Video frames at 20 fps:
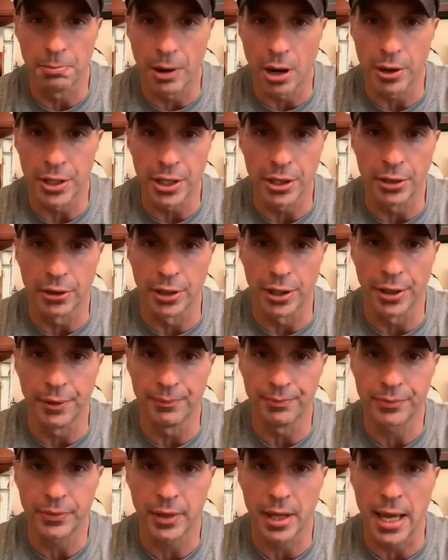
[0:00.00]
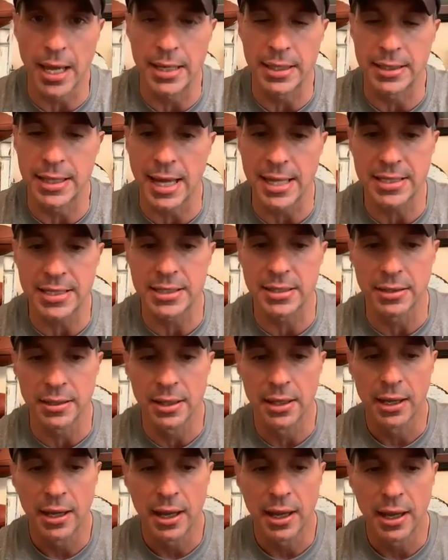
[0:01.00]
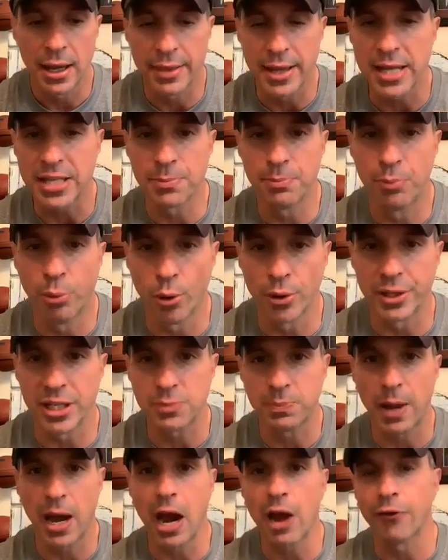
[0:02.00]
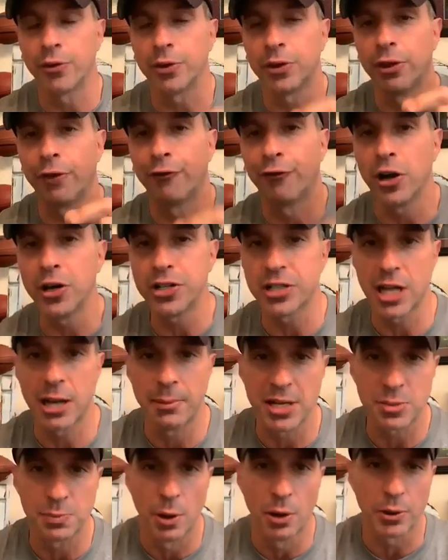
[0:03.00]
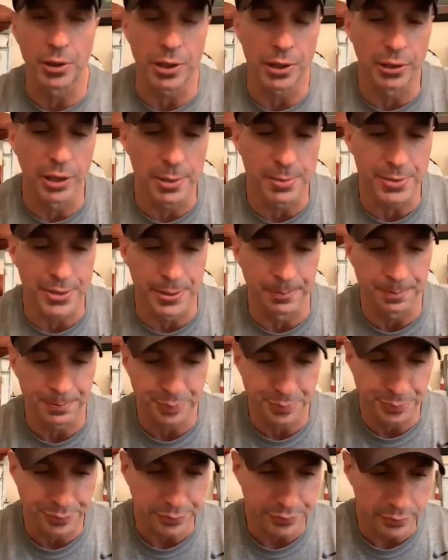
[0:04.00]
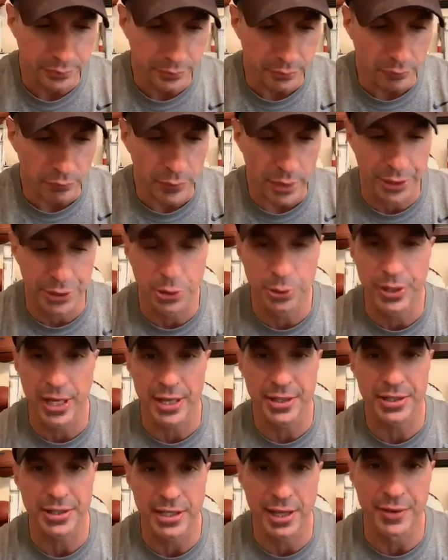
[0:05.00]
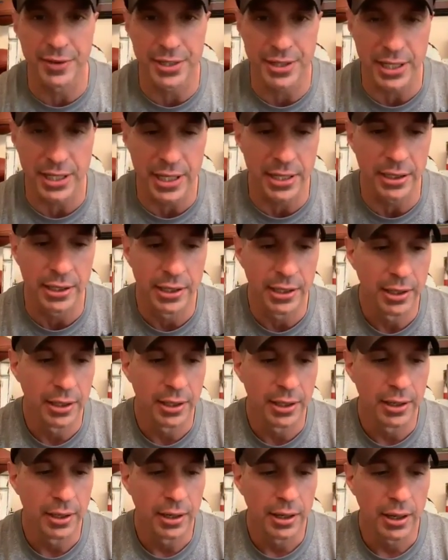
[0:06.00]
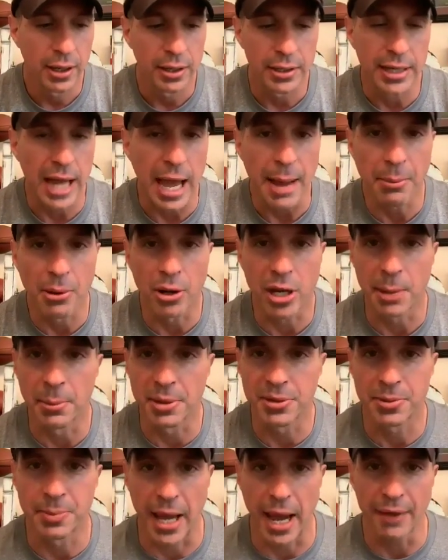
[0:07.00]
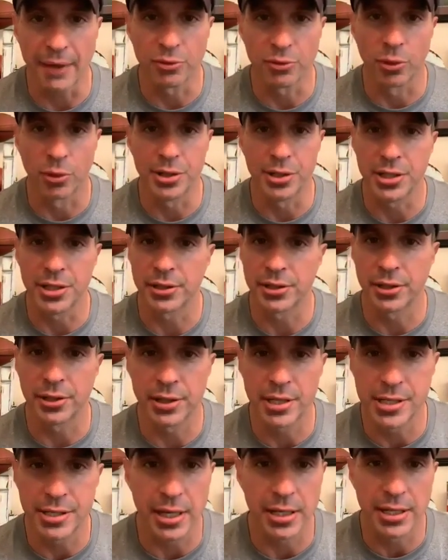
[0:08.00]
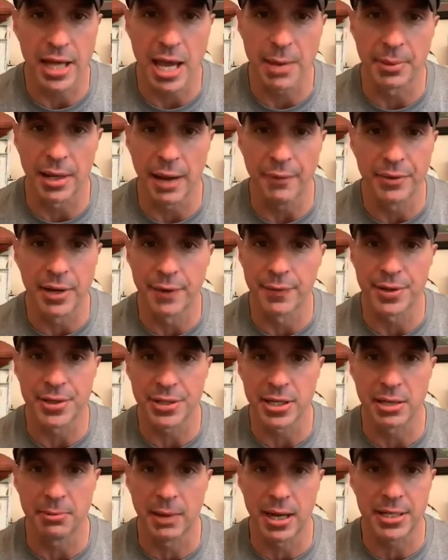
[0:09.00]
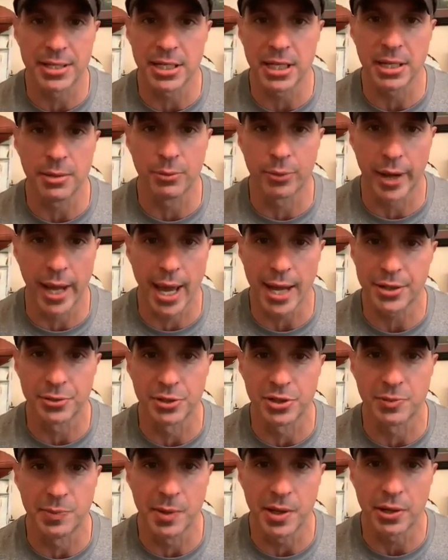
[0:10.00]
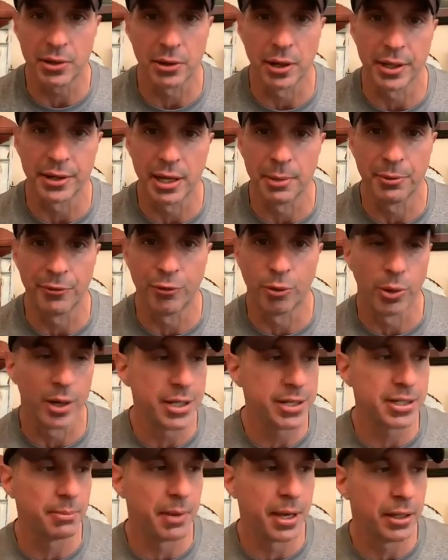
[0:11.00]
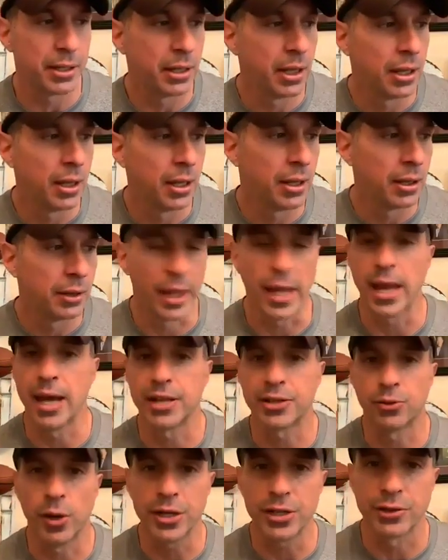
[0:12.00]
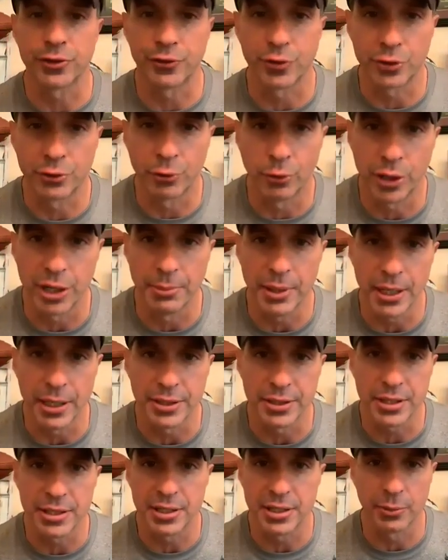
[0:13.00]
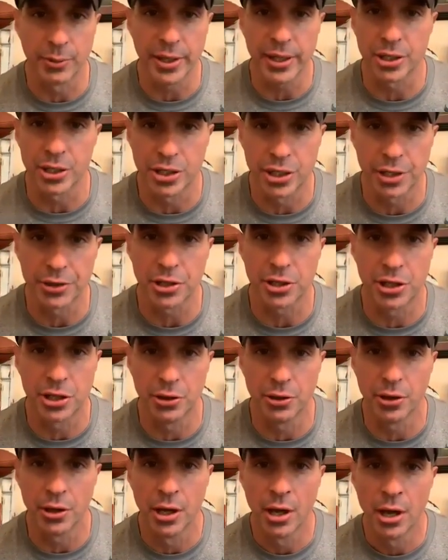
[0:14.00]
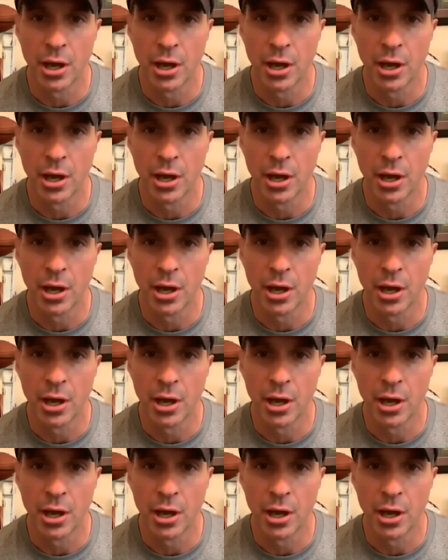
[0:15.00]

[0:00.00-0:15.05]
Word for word: bought in on it. And that's and that's important. That's powerful. The first time I spoke at Clemson in two thousand seventeen, Dabo came up to me afterwards. He's like, he's like, Damon, I've never seen my team react to a speaker like that before. He said, man, they asked questions for twenty minutes. He said, we had to shut the Q,